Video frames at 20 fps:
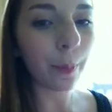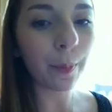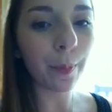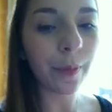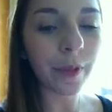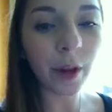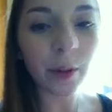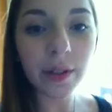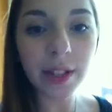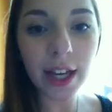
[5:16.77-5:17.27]

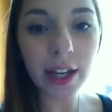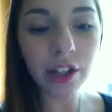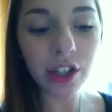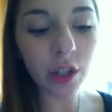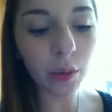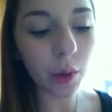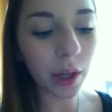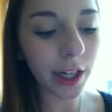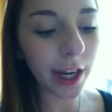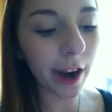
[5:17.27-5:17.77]
There was
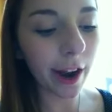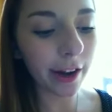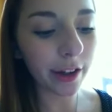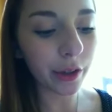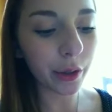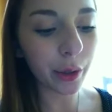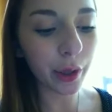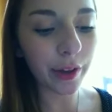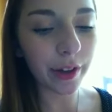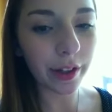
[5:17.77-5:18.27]
actually one
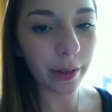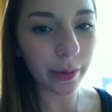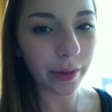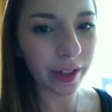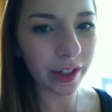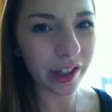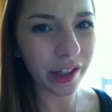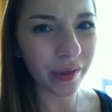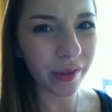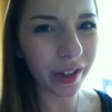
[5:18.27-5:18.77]
category that I was
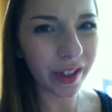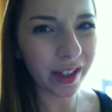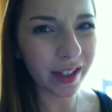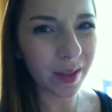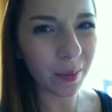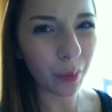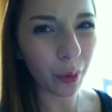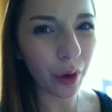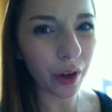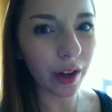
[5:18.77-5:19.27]
actually really
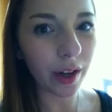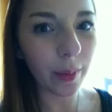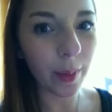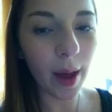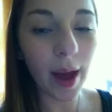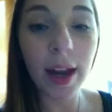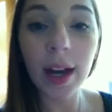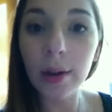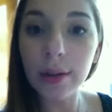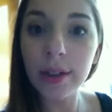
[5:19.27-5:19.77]
disappointed
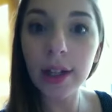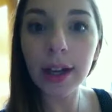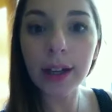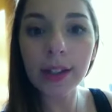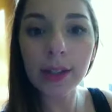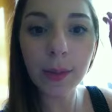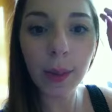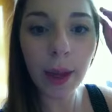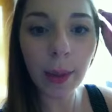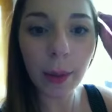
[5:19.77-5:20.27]
about, and I'll
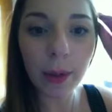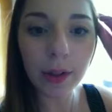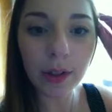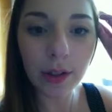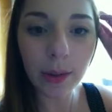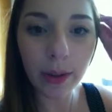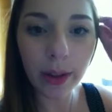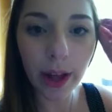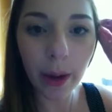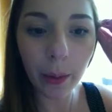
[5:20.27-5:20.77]
explain which
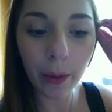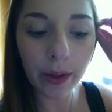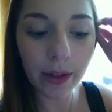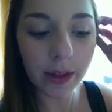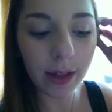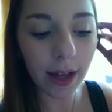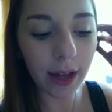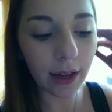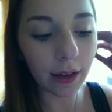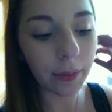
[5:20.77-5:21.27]
one that was
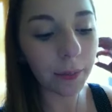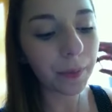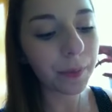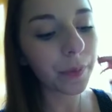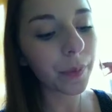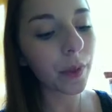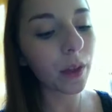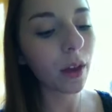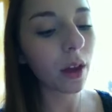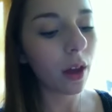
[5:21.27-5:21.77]
later.
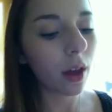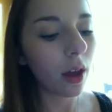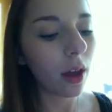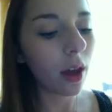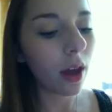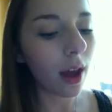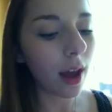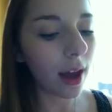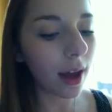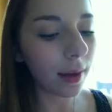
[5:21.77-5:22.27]

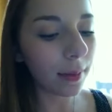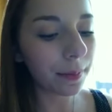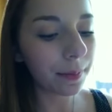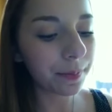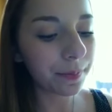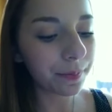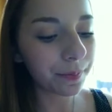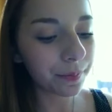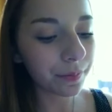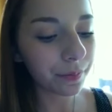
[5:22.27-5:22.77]
Um,
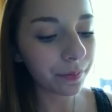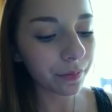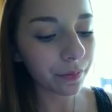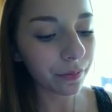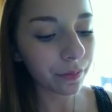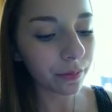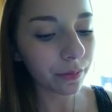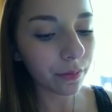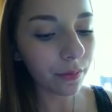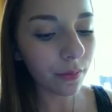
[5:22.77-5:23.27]

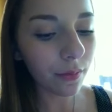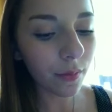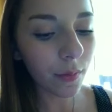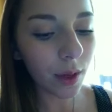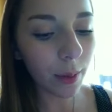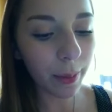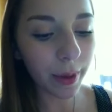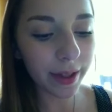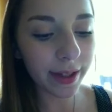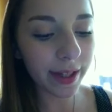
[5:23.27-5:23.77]

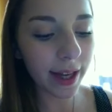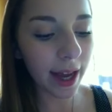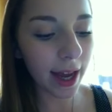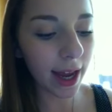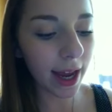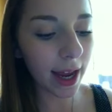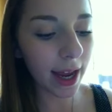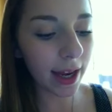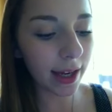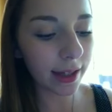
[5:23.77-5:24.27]
Best
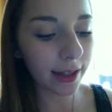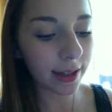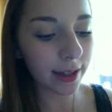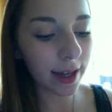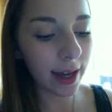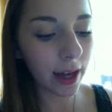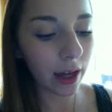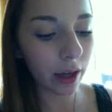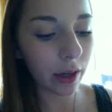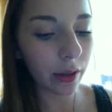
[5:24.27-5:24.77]

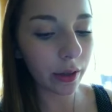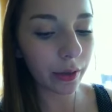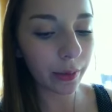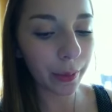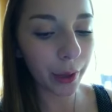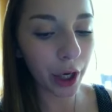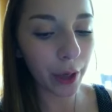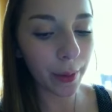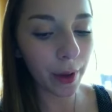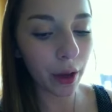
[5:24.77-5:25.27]
handheld
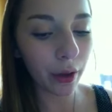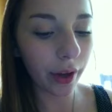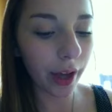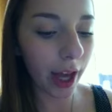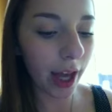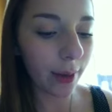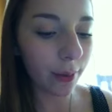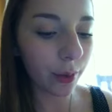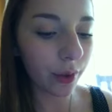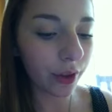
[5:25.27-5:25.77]
mobile
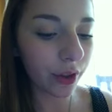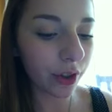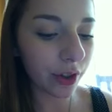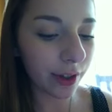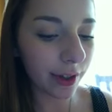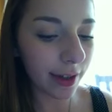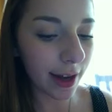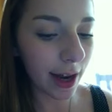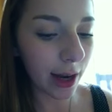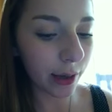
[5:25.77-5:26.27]
game was
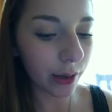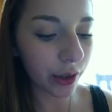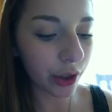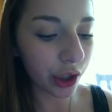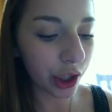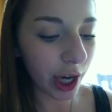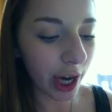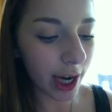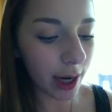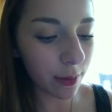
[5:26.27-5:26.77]
Sound
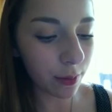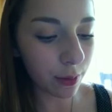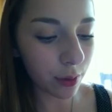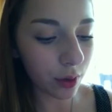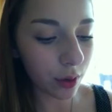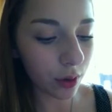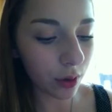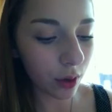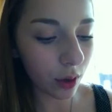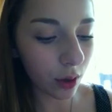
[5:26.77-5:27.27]

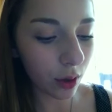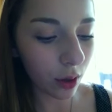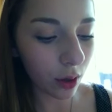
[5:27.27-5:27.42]
Shapes.